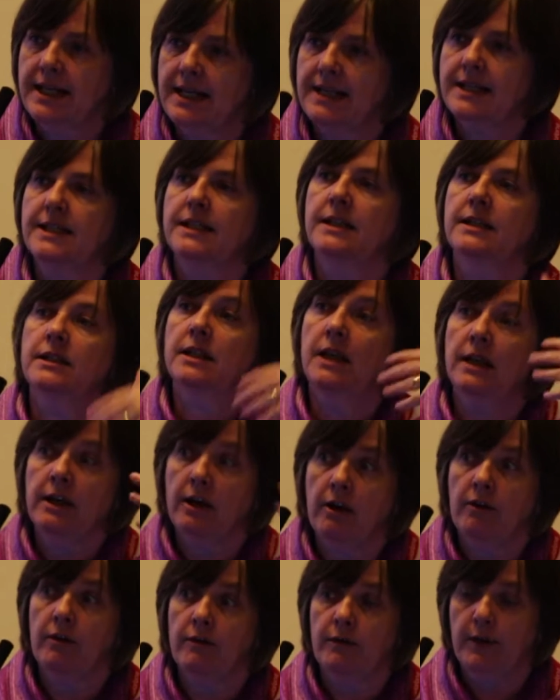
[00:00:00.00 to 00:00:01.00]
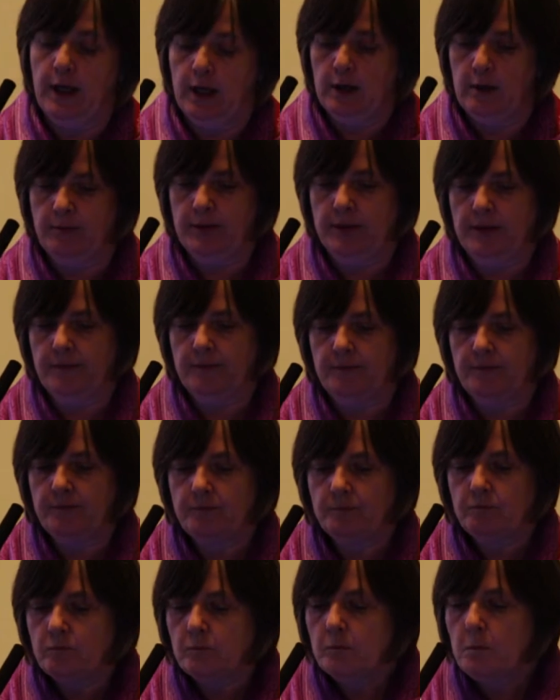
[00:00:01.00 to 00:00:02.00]
and tested and are available.
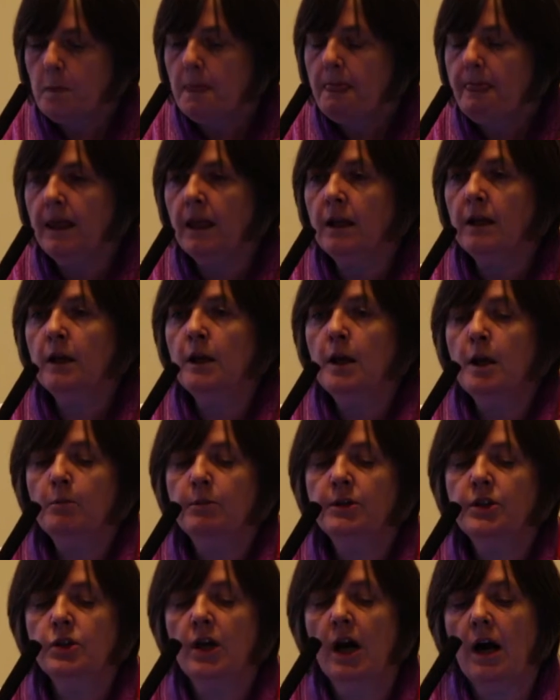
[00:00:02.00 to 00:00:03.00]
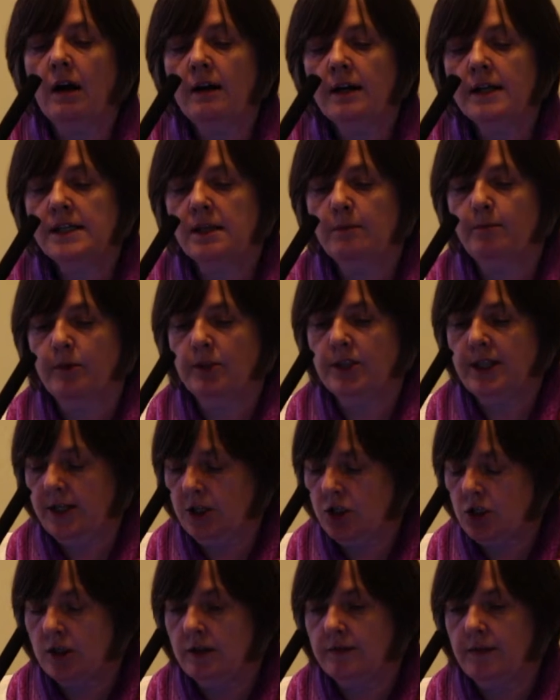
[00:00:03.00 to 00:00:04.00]
But to harness the
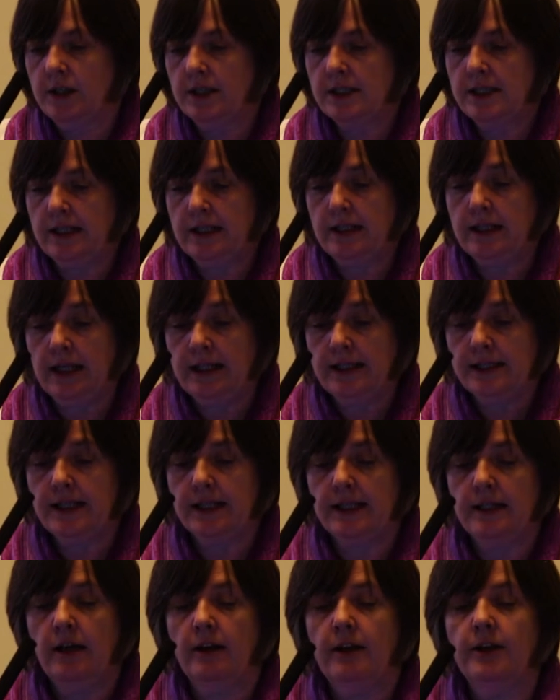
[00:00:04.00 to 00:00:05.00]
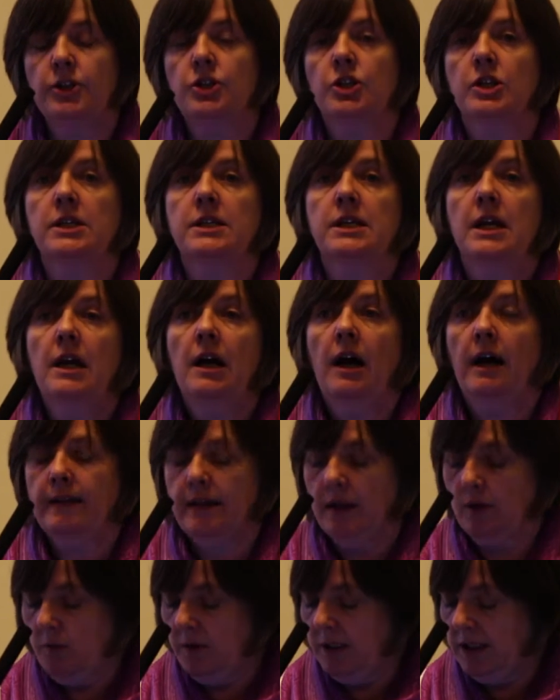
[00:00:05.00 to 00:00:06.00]
potential of online technologies, I
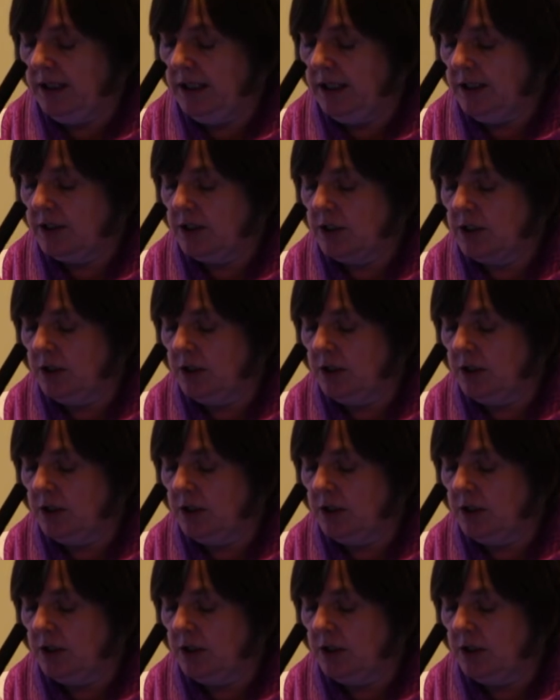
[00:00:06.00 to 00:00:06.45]
think we need